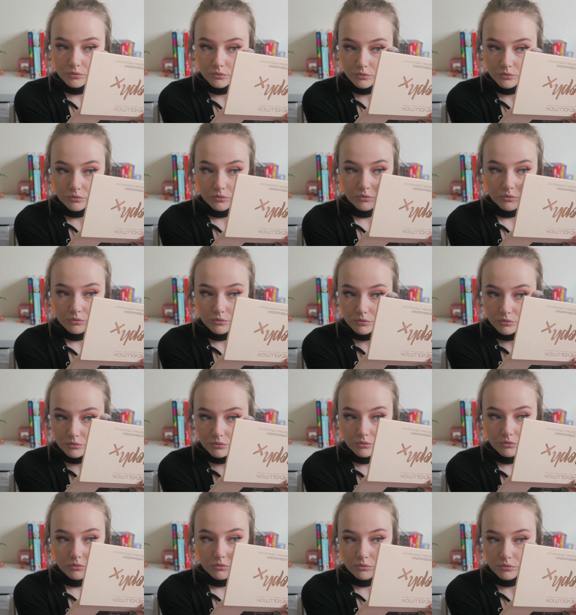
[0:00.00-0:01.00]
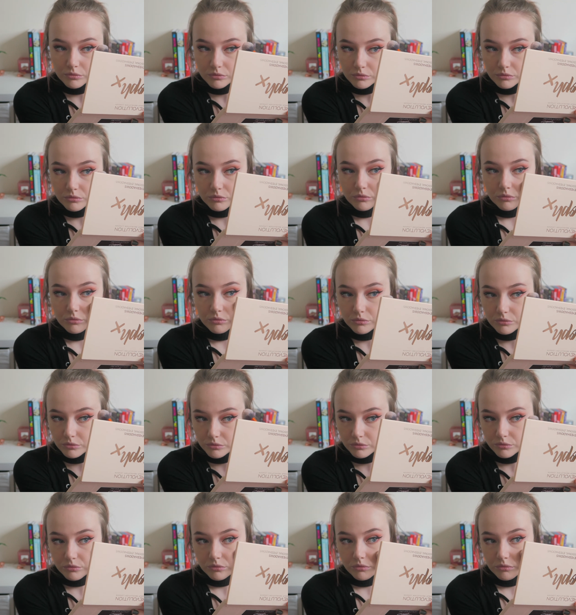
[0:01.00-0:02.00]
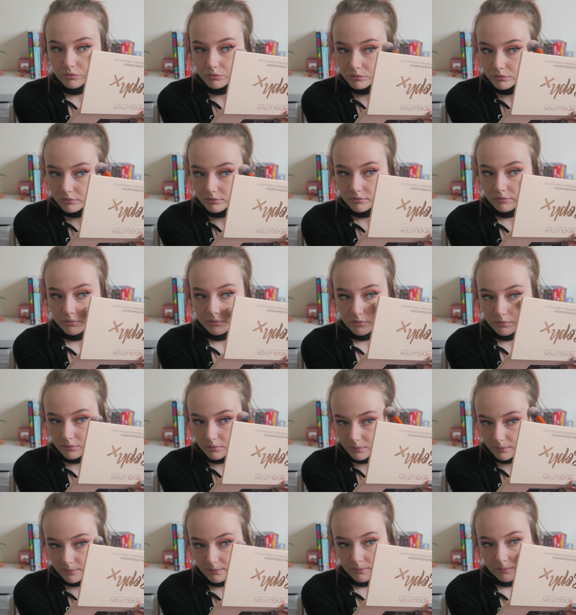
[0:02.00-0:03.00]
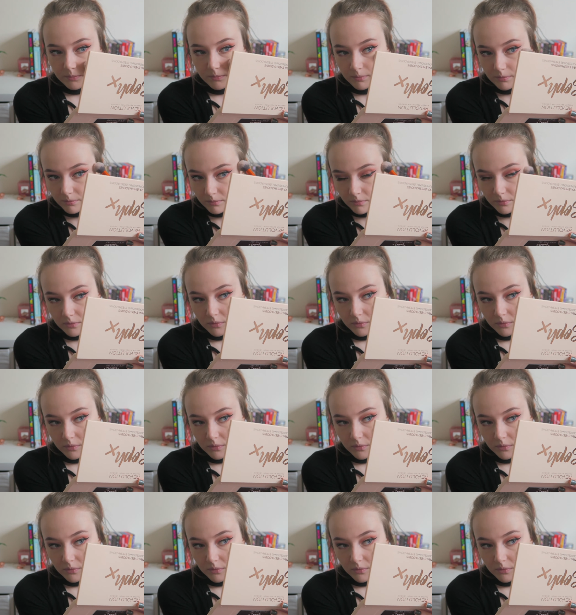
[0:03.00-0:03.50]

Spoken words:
(silence)